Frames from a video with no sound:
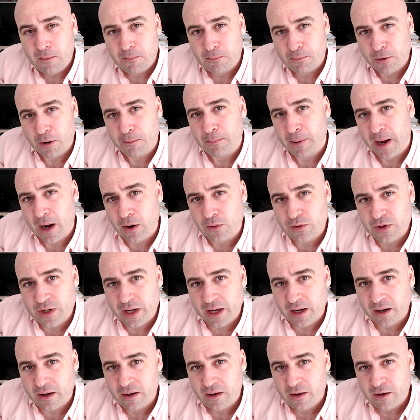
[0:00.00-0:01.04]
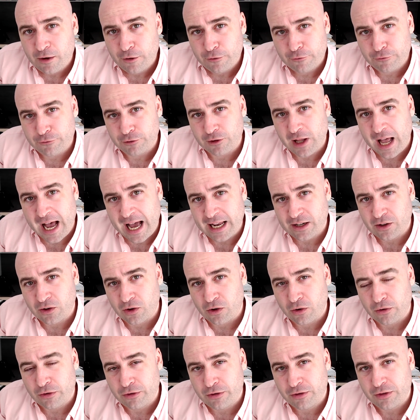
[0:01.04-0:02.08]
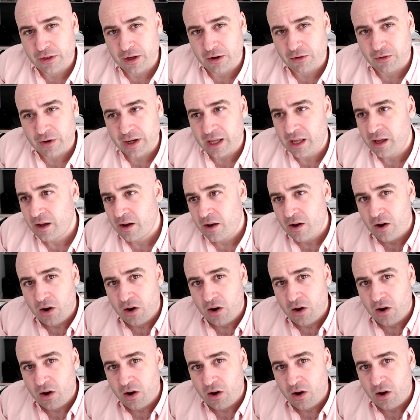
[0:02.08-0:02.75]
propounding flat earth theory